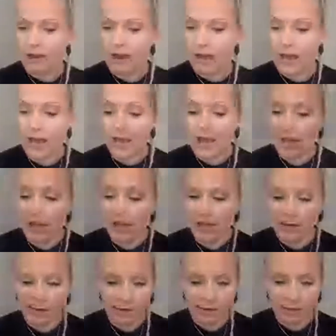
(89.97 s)

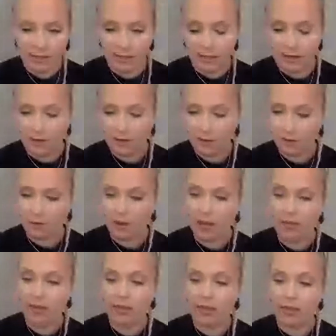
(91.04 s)
And
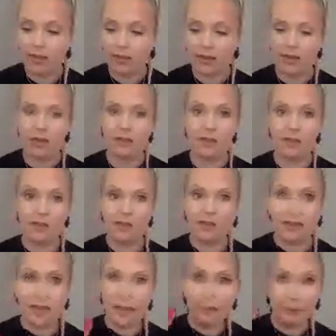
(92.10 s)
one thing is a
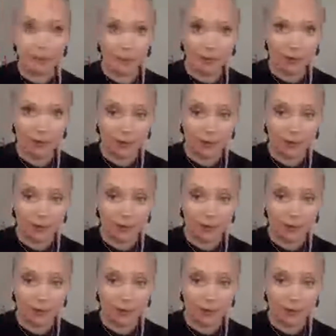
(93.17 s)
stapler.